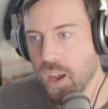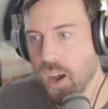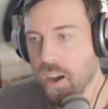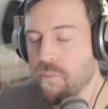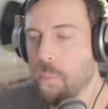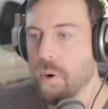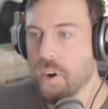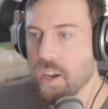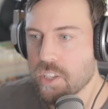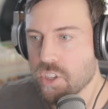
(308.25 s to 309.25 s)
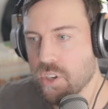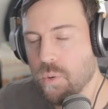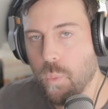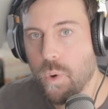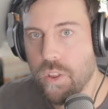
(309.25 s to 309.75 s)
of
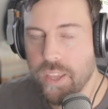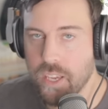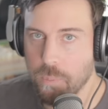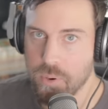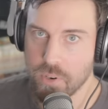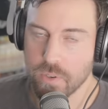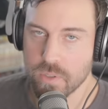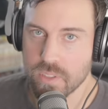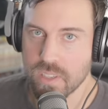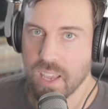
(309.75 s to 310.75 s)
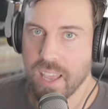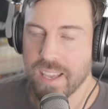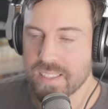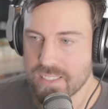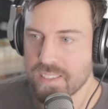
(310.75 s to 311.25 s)
production where they could produce
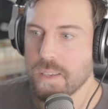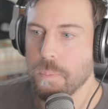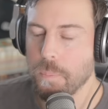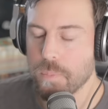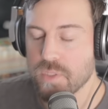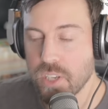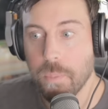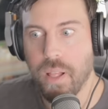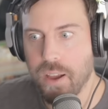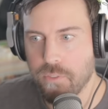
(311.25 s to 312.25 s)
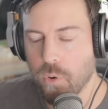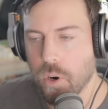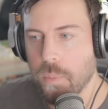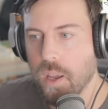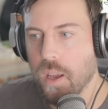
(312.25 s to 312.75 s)
a C
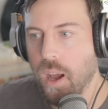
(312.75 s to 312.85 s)
platform